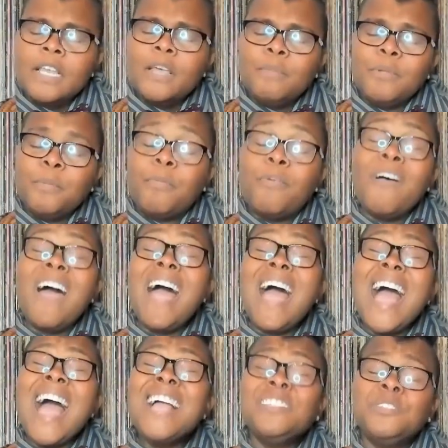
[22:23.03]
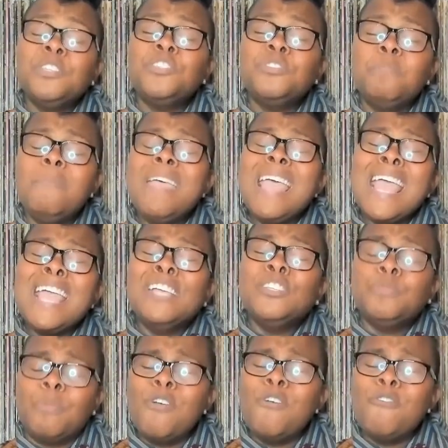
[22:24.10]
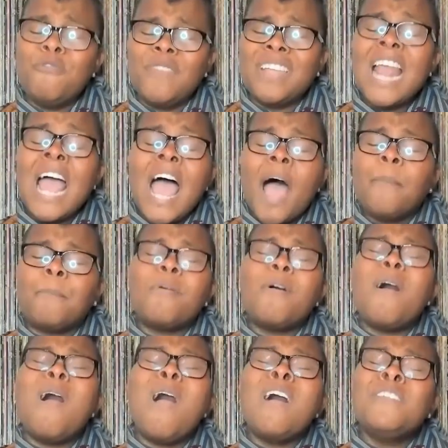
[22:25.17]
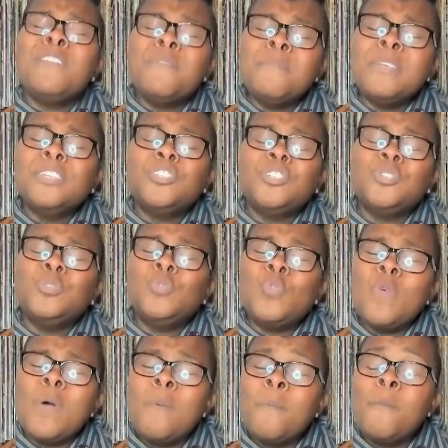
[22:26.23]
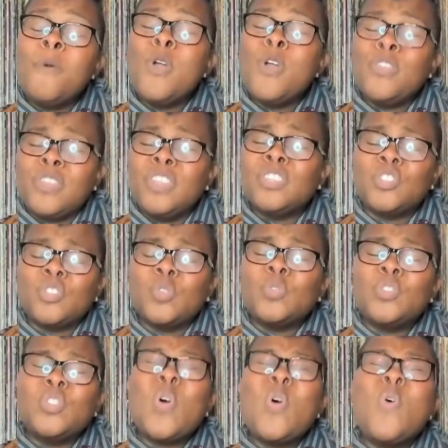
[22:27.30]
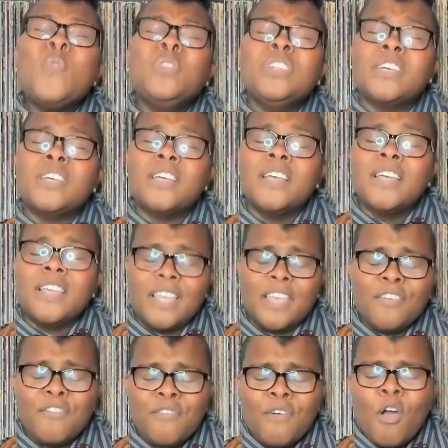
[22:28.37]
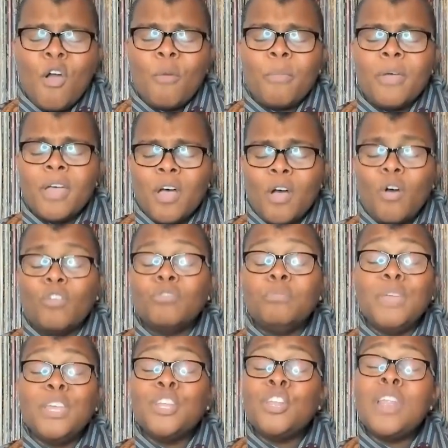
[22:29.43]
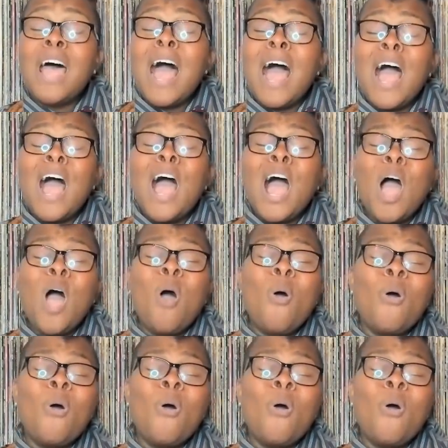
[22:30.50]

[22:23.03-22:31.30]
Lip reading: But practice makes perfect. I promise you I'm worth it, so don't give up on me now.